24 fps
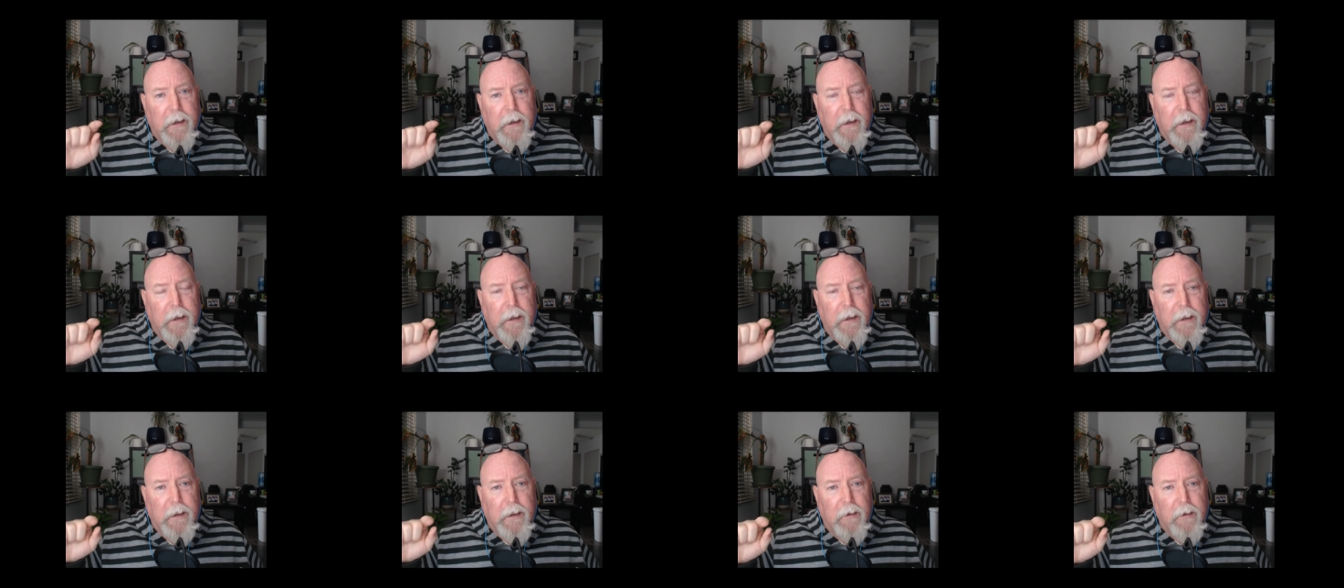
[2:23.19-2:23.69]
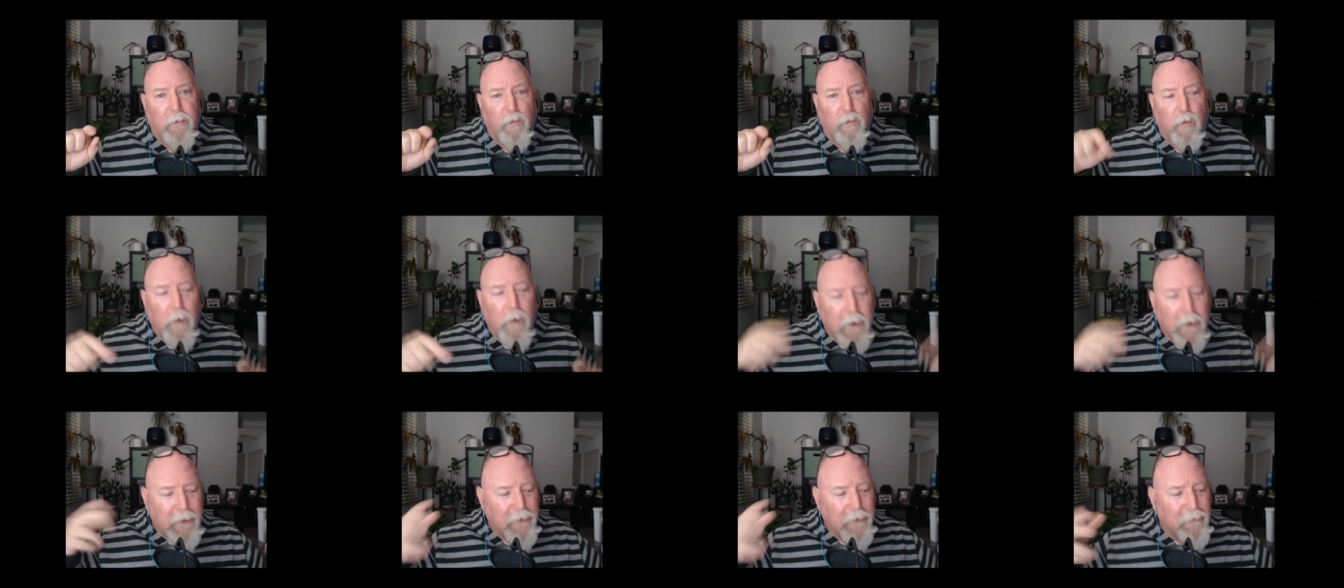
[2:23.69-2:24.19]

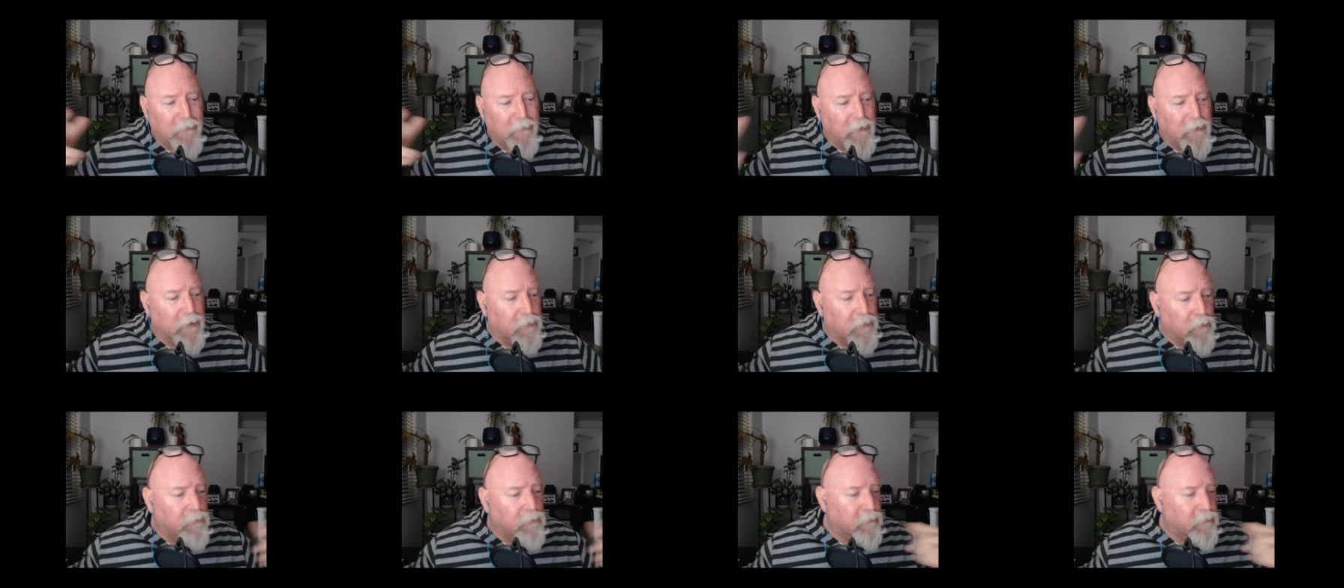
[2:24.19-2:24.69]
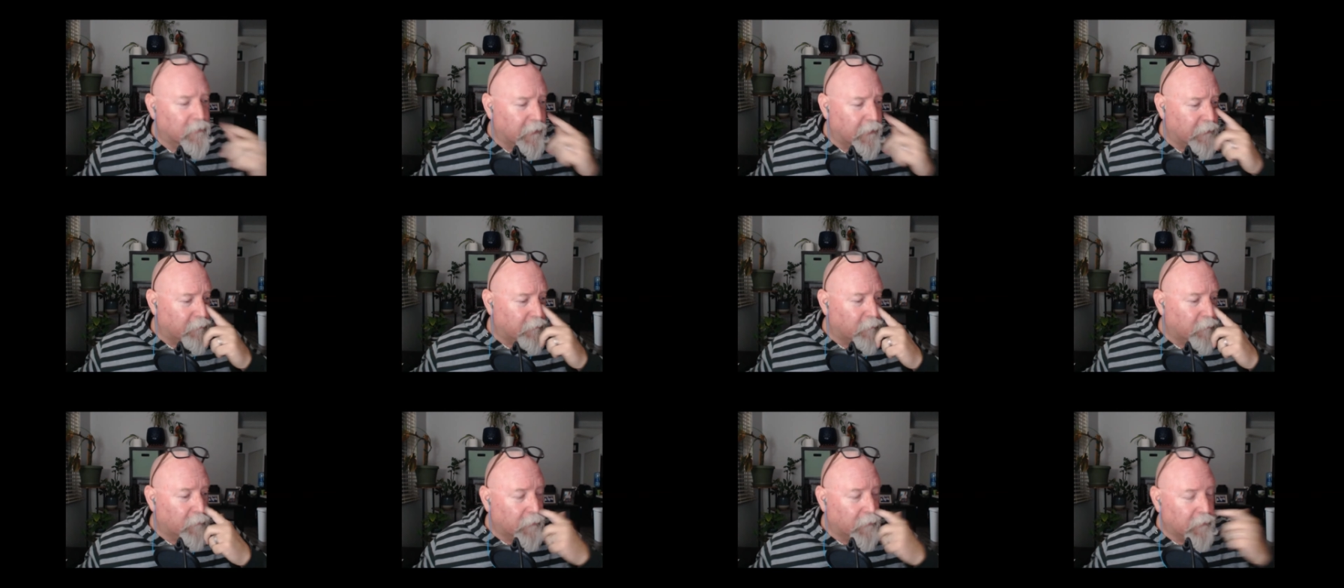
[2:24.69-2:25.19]
And what is the
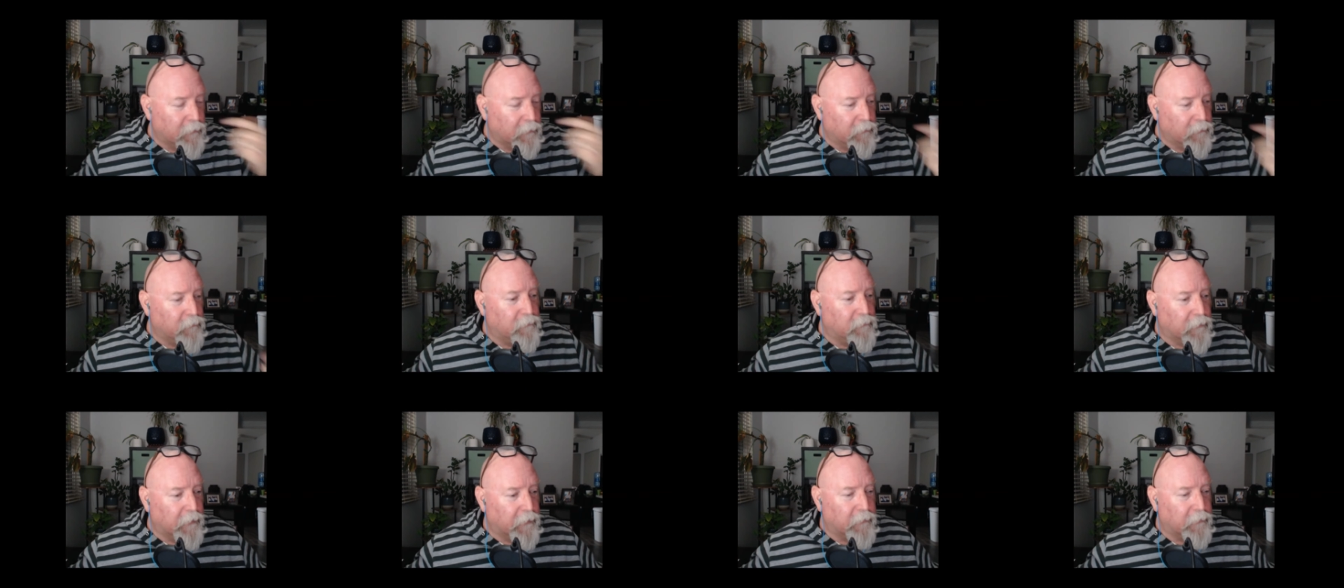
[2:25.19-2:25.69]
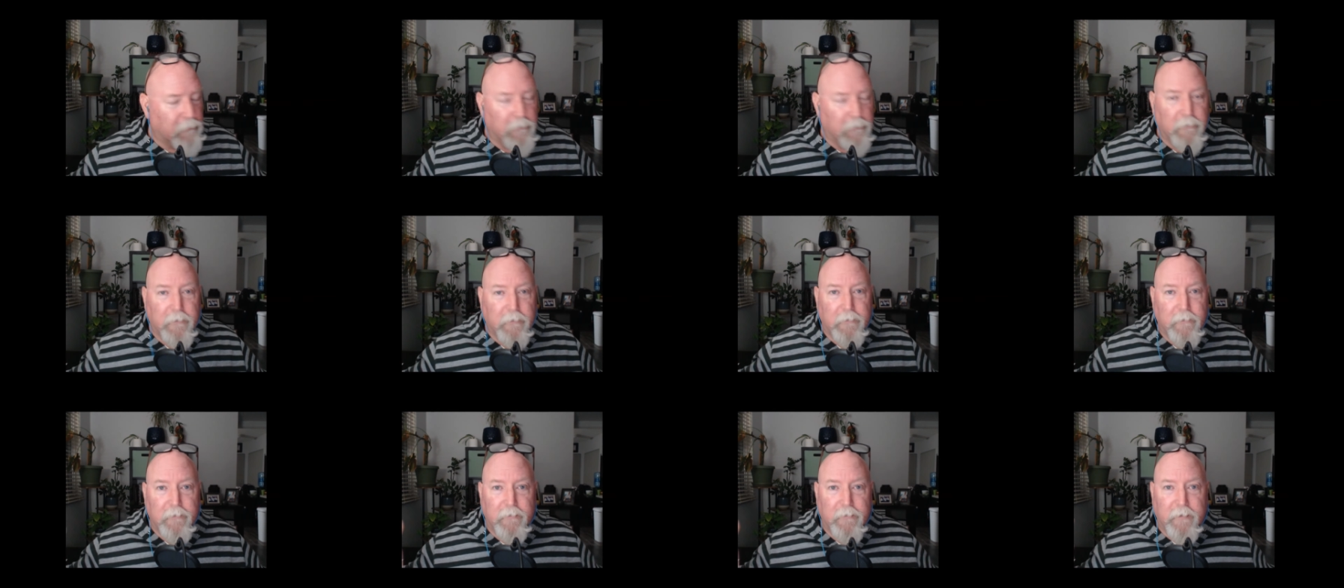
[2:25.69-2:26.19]
newsletter? Well, the
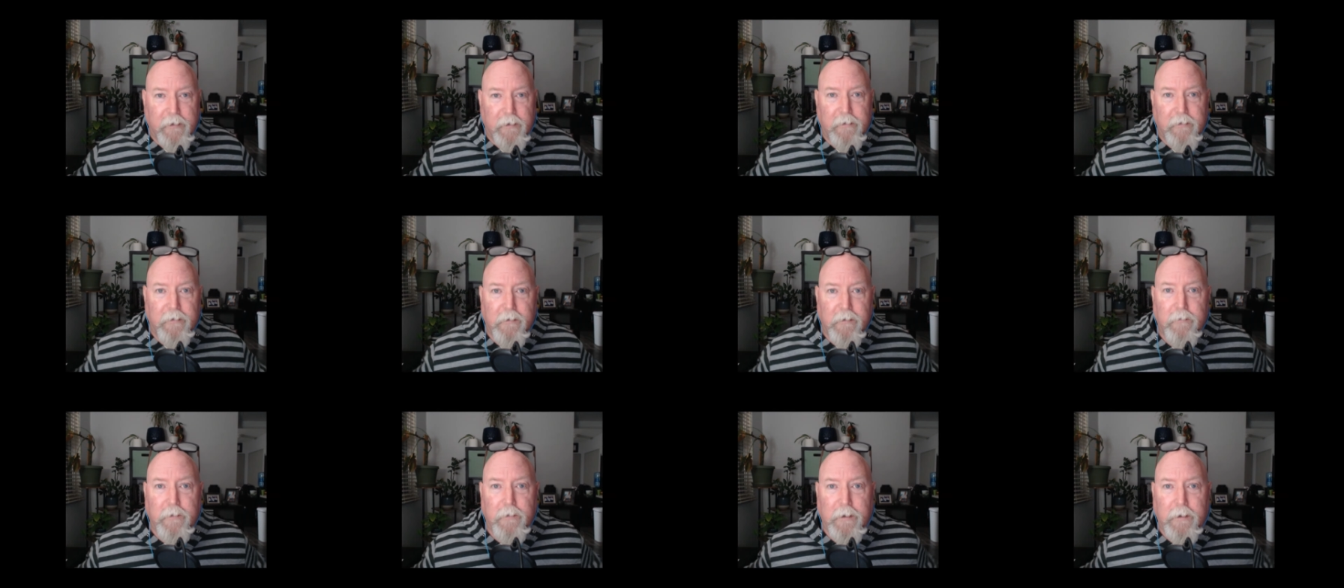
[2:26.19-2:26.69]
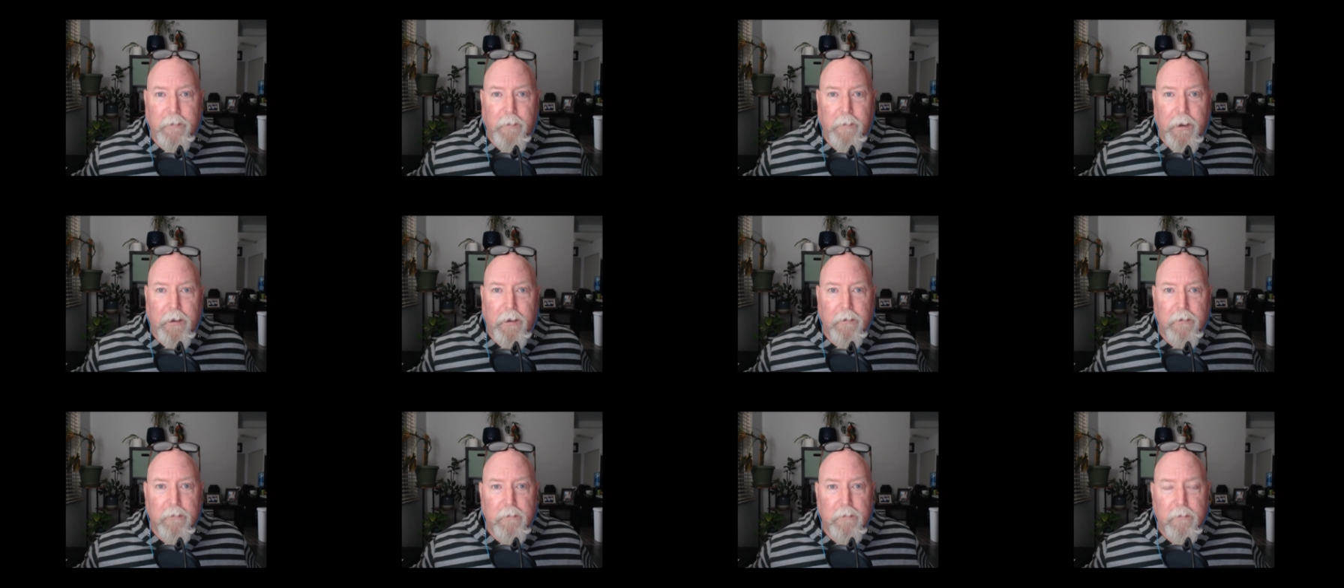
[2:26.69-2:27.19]
newsletter sent to your
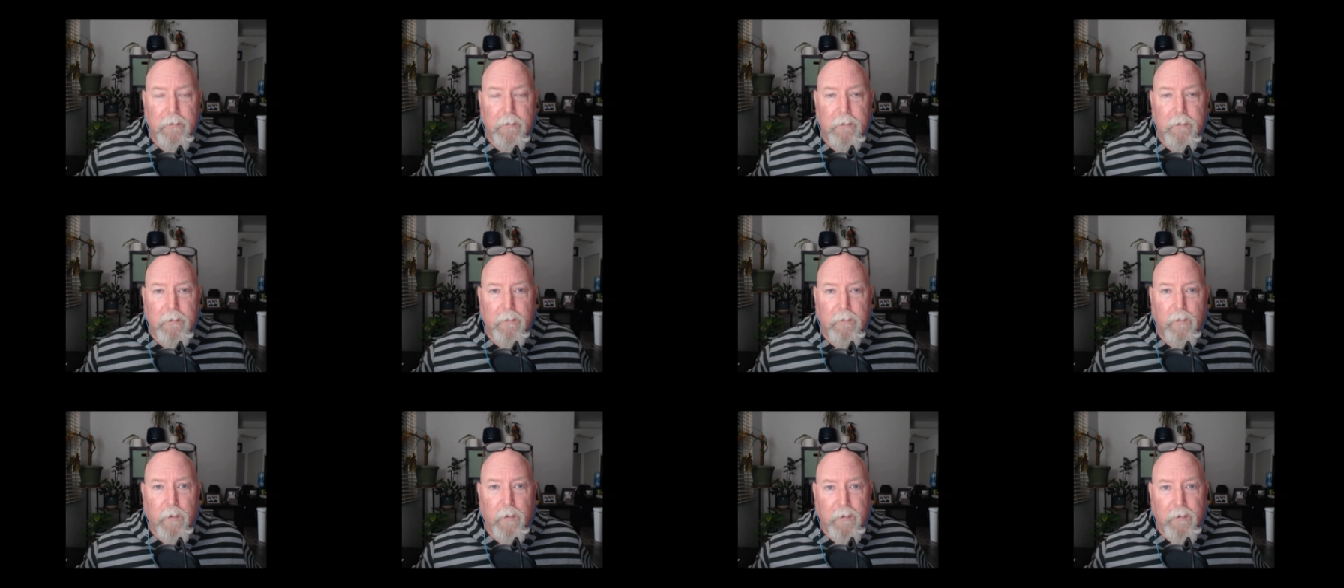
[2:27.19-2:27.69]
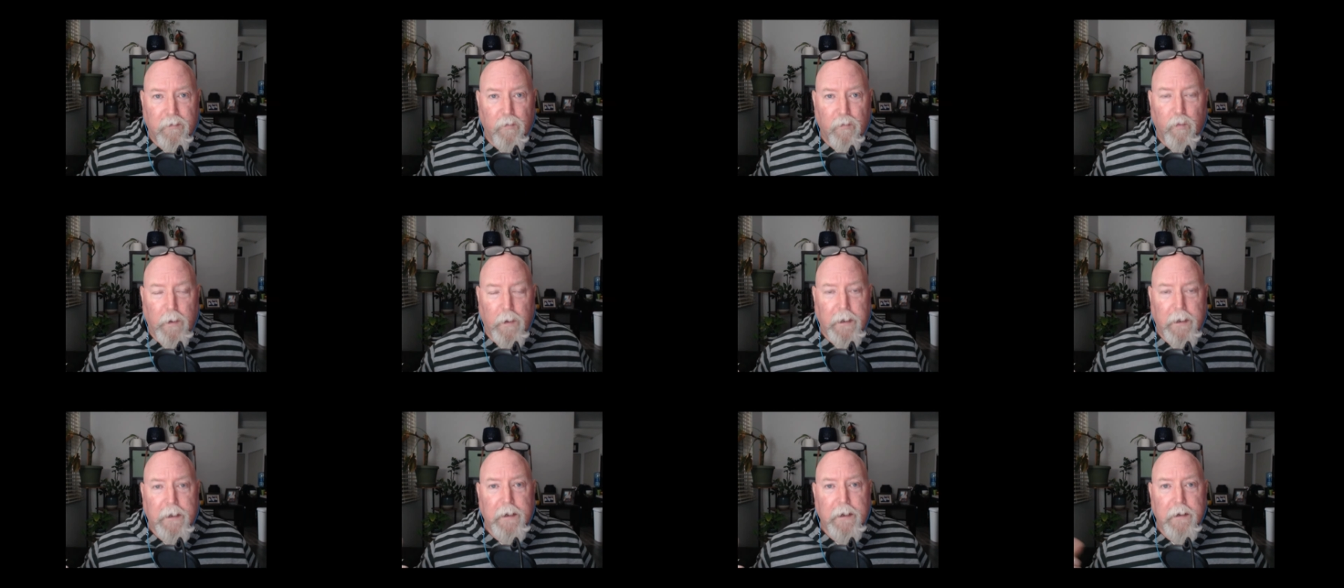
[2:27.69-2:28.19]
email once a
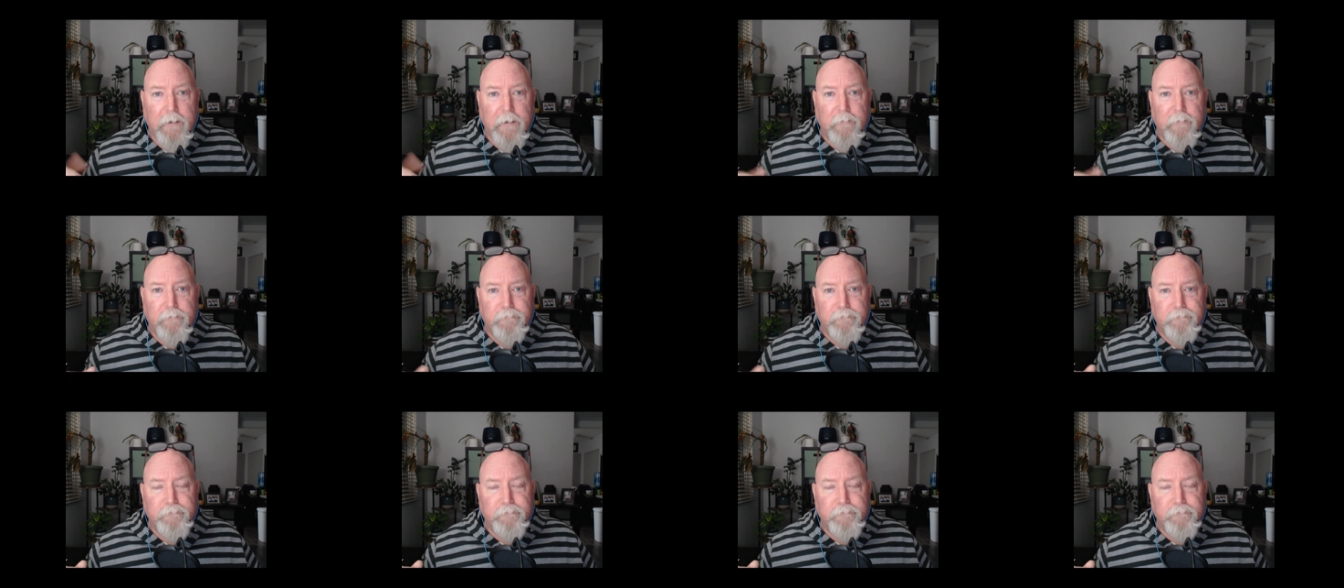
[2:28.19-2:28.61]
week.